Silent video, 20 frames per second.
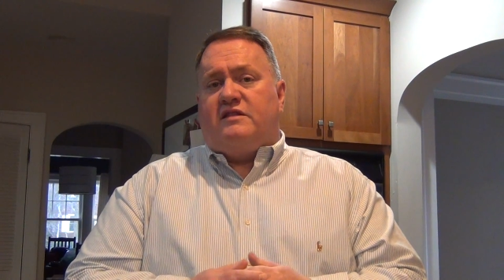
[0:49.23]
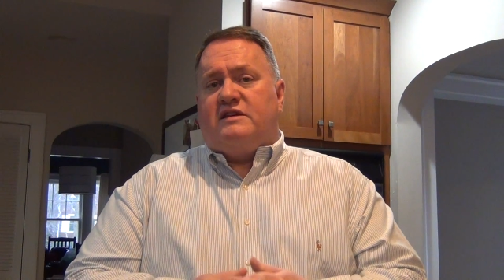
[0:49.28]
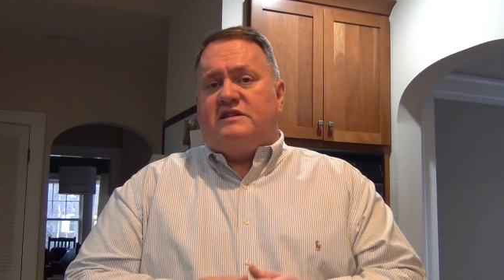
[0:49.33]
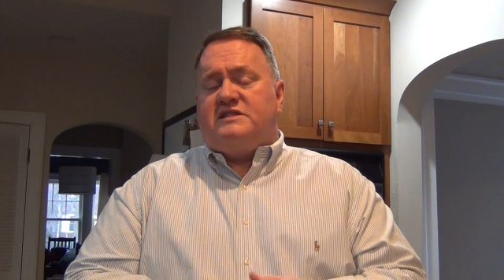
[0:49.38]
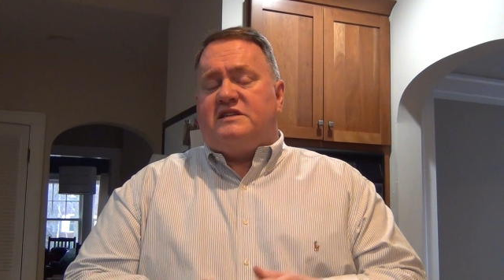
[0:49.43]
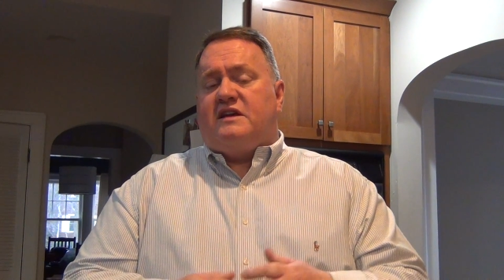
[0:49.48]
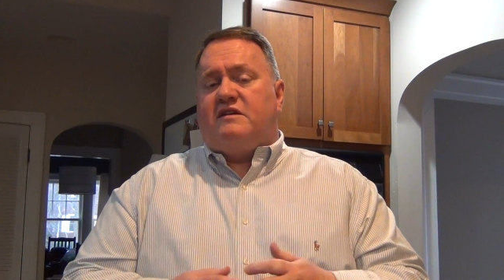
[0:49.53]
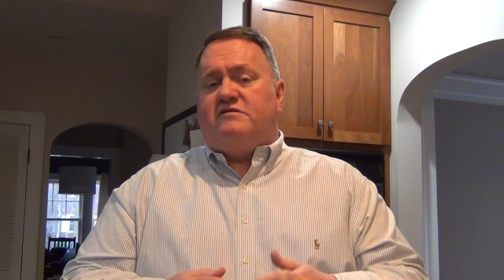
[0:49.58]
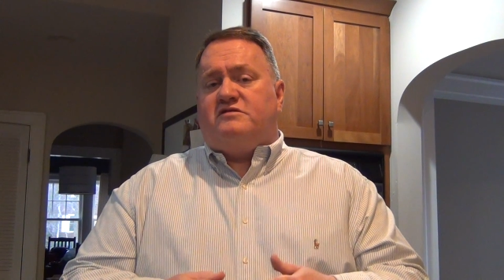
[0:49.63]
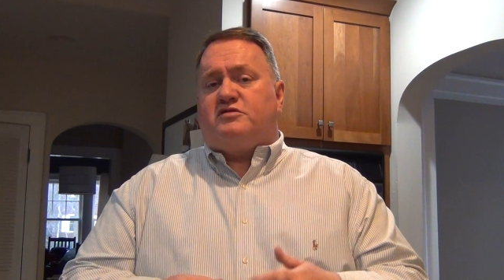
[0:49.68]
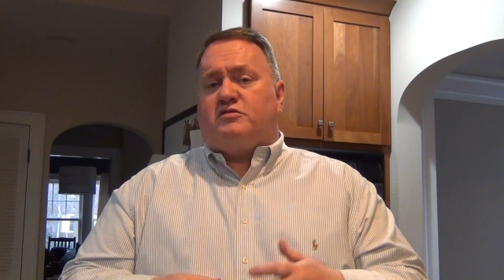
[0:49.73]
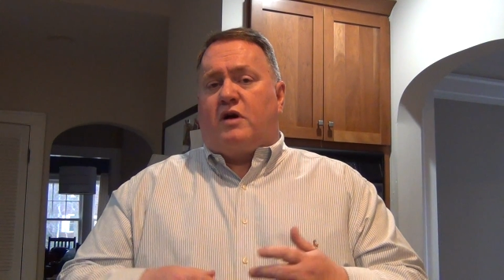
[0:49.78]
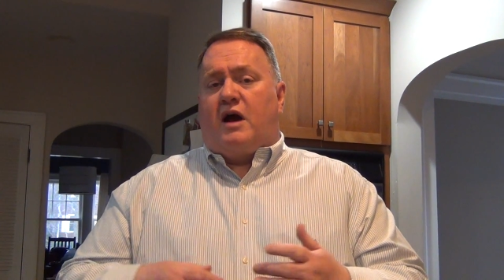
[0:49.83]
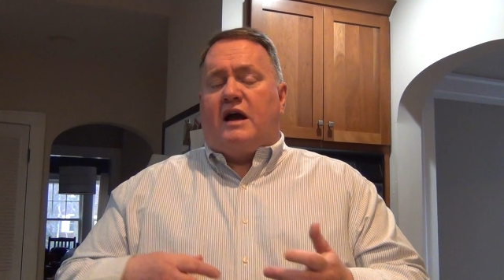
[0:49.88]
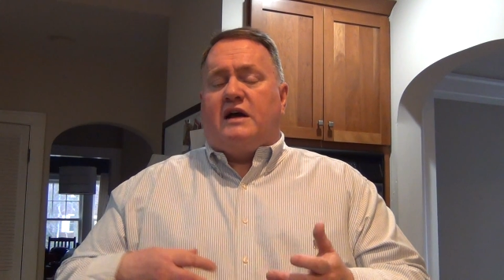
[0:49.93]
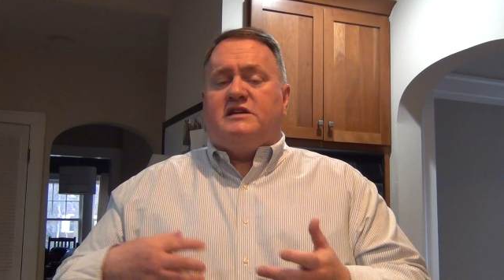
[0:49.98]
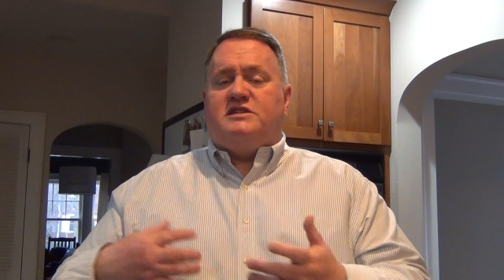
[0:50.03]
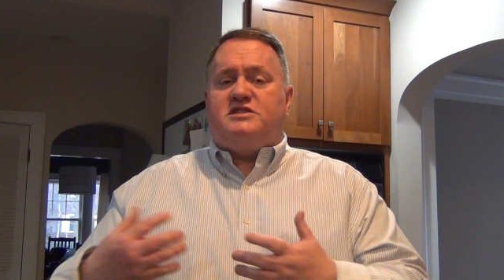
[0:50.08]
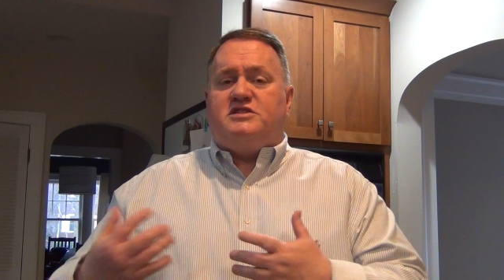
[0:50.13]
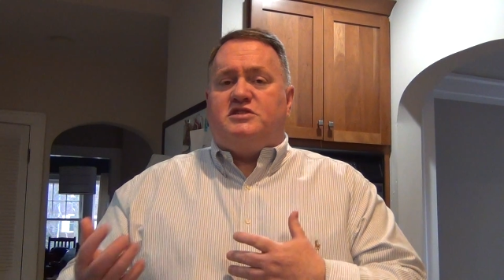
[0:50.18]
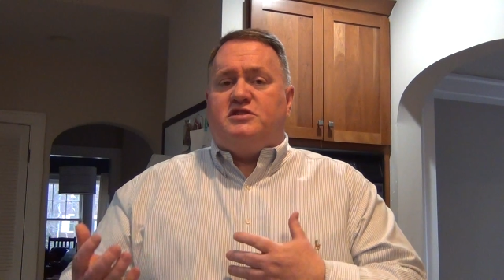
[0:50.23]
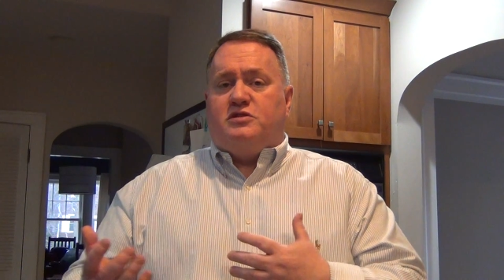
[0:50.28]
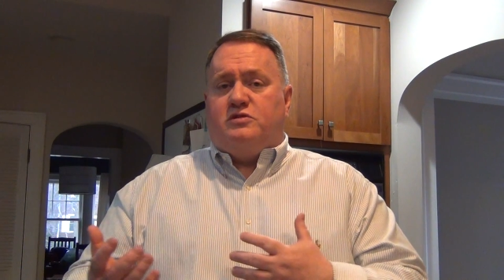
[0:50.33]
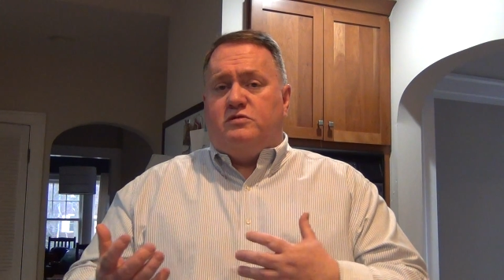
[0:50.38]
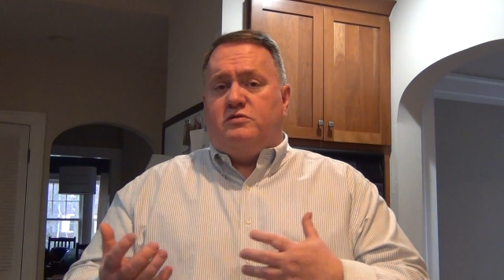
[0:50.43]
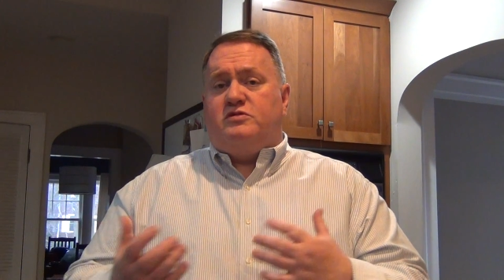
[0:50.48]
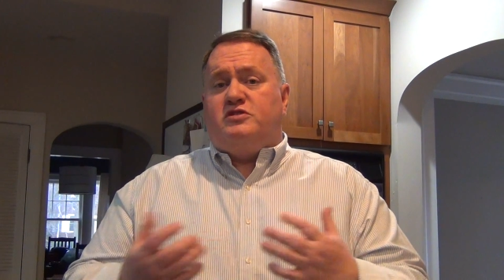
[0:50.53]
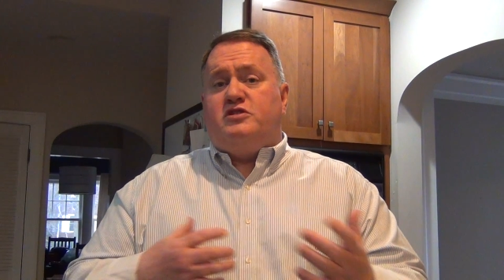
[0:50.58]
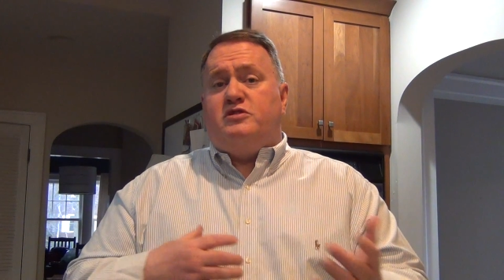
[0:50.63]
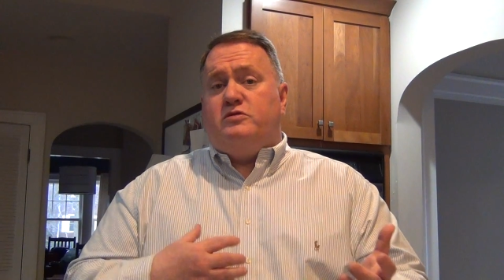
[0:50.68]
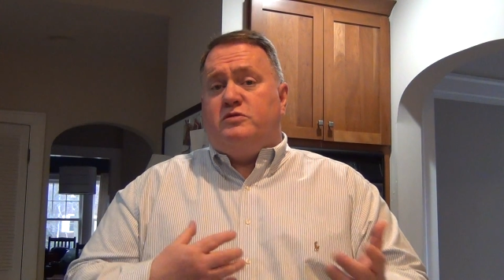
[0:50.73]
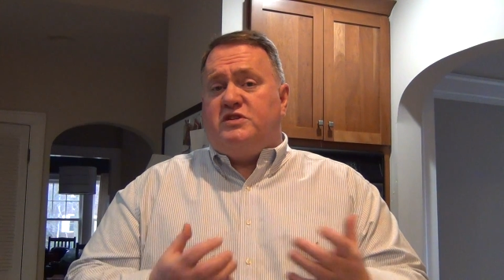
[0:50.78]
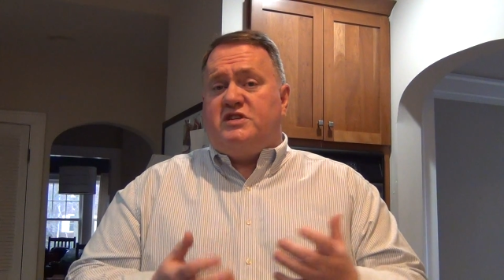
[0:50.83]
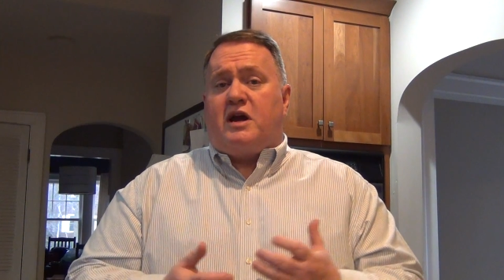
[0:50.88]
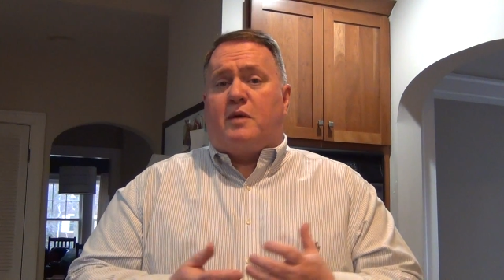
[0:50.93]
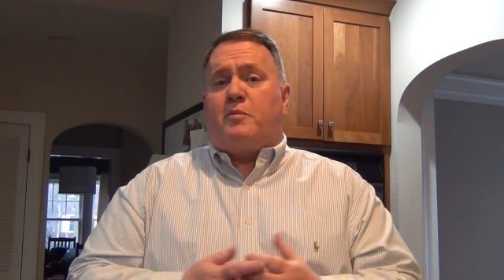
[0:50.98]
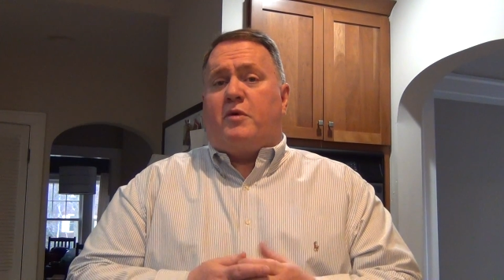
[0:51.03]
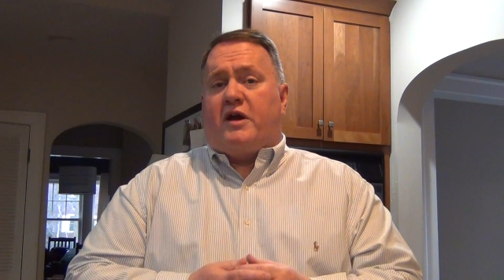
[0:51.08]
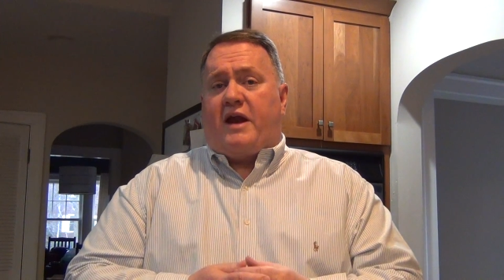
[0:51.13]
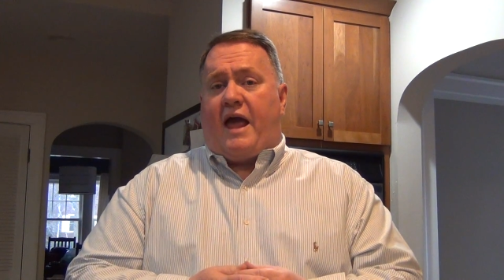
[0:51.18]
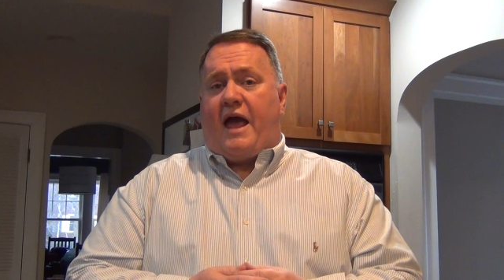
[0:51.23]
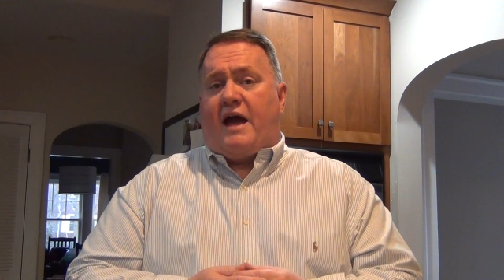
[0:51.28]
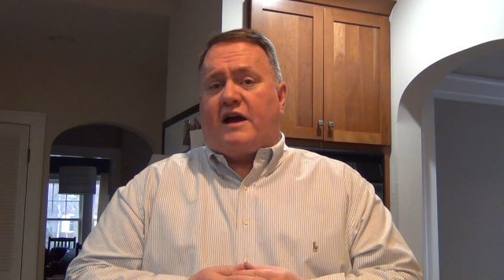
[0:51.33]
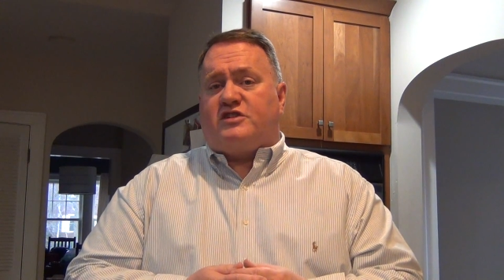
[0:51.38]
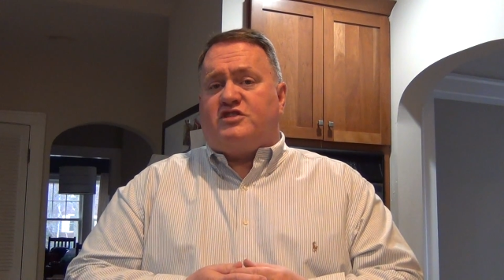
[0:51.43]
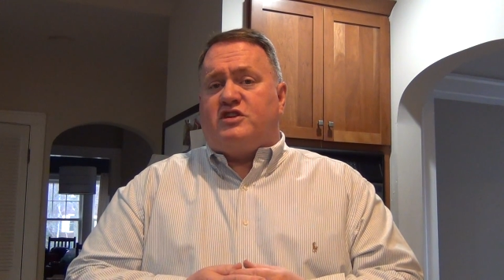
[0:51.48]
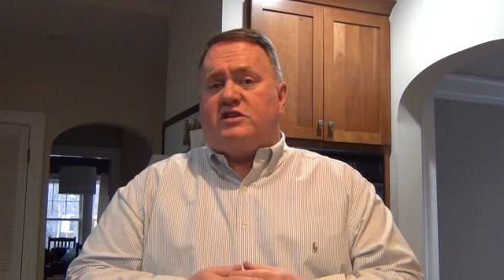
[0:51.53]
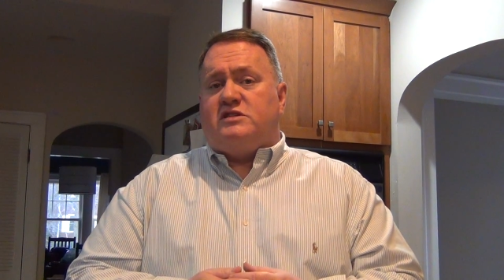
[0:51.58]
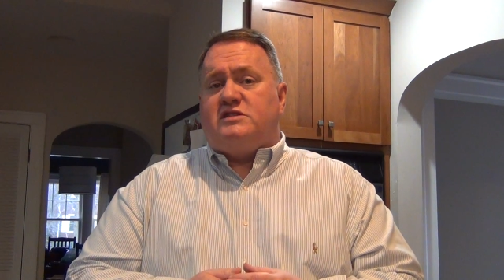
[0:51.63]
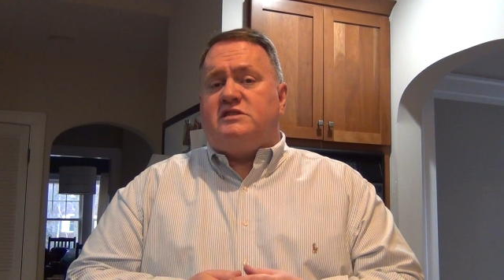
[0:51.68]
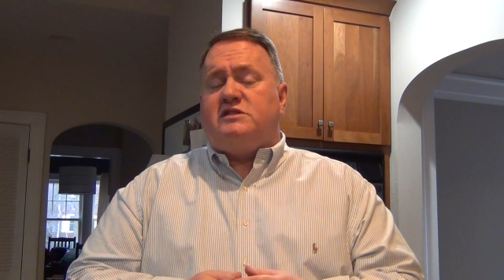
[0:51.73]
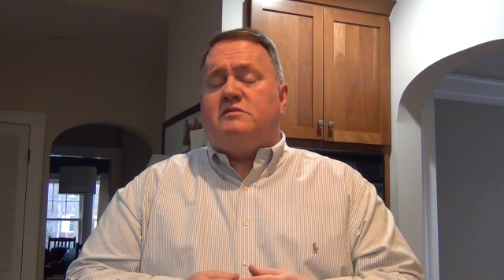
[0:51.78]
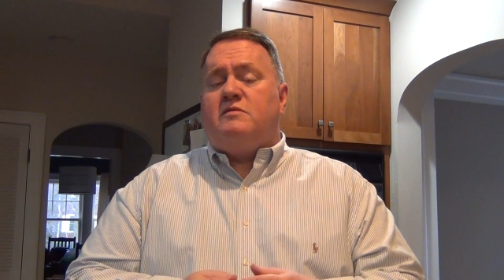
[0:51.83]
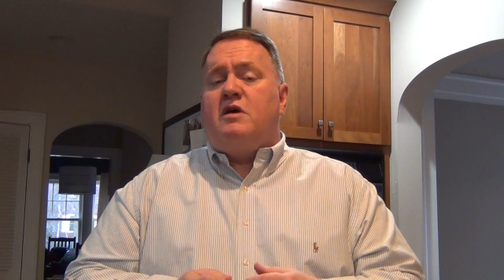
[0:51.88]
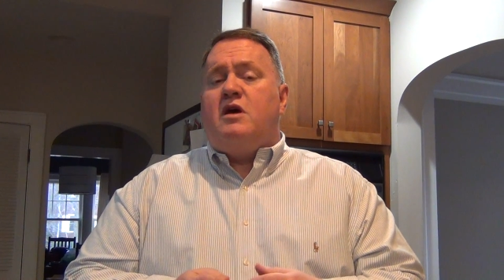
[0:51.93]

this gives rise to two separate actions.